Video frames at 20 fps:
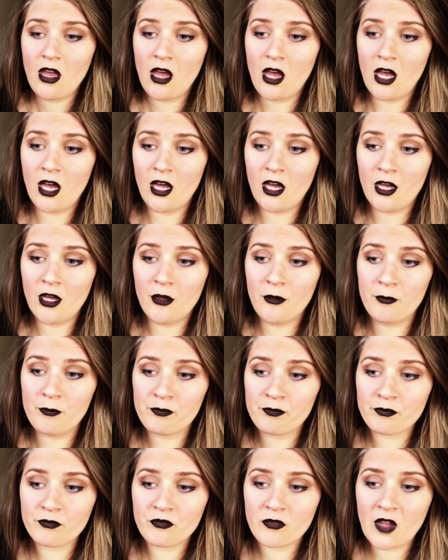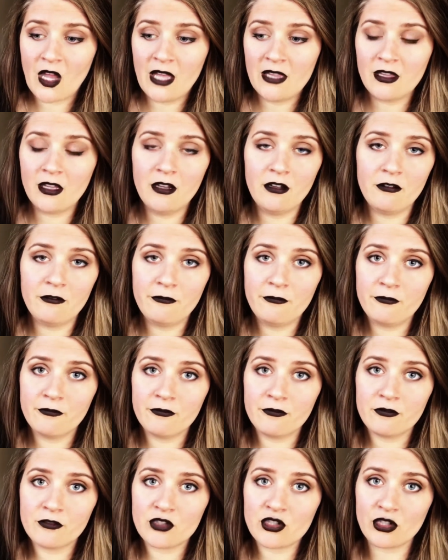I love
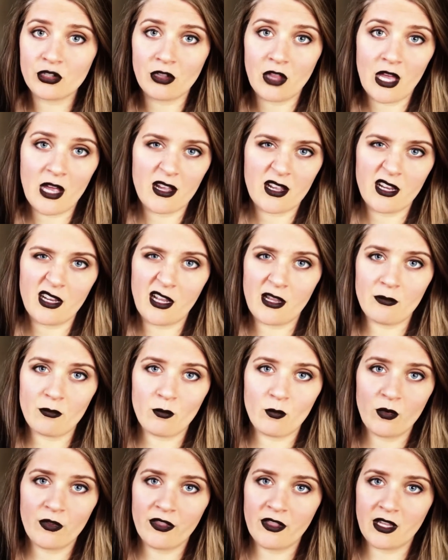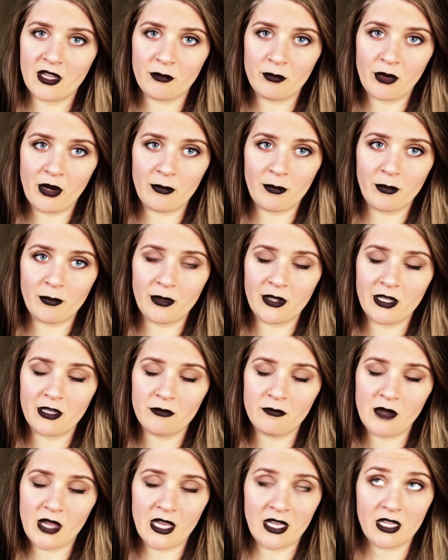Sherlock, and I would think
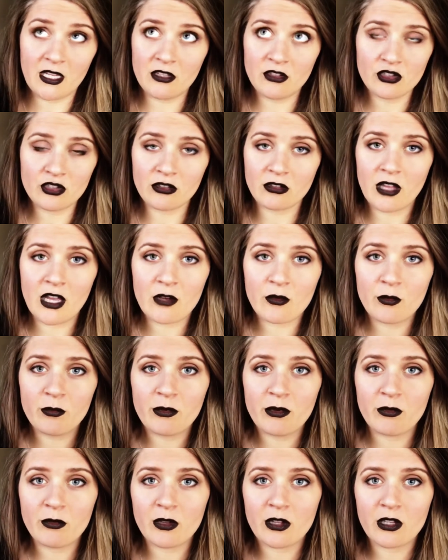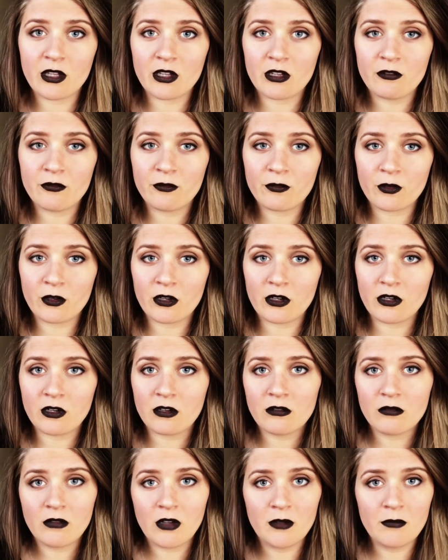probably any Sherlock would be really good for,
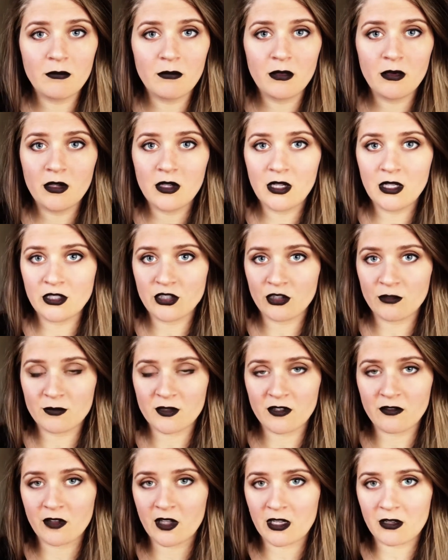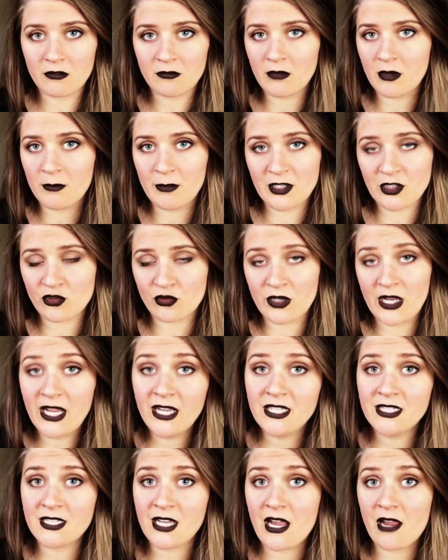in terms of like a mystery
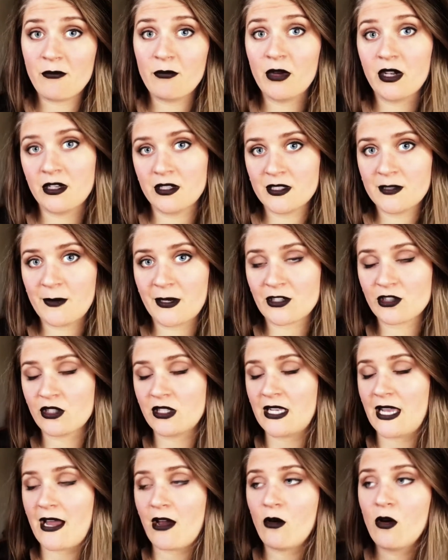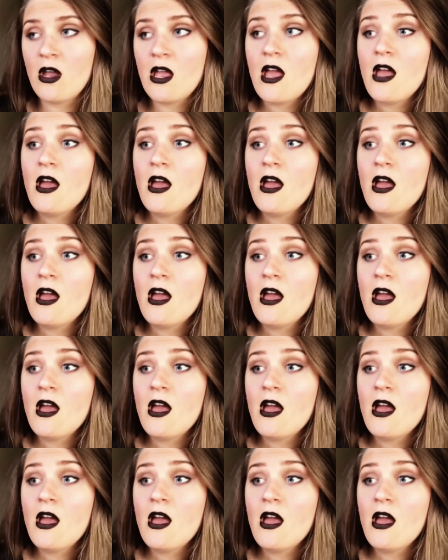anytime, but especially now.